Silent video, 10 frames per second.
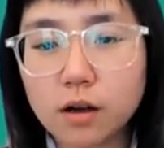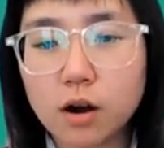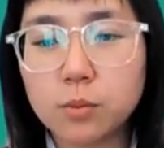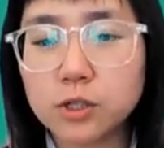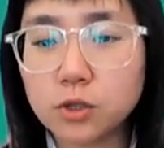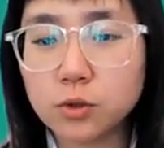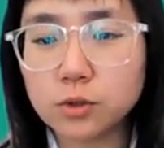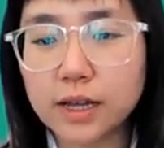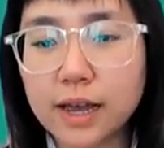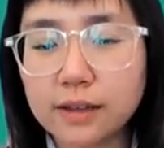are
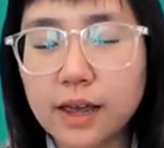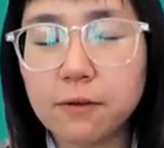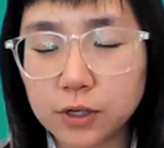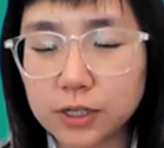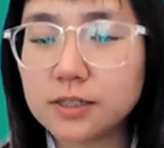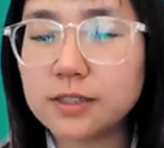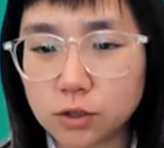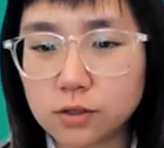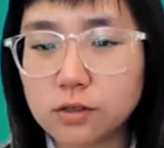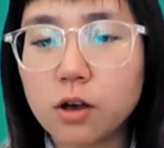produced at every
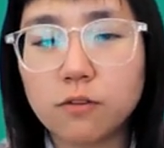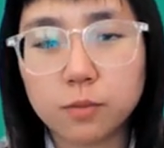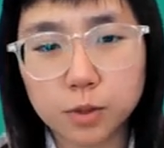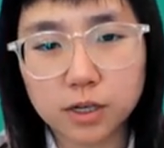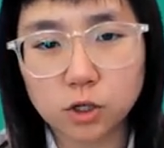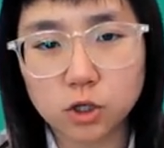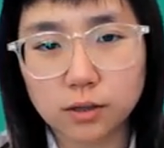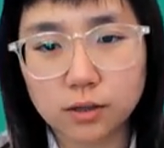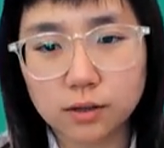stages of production.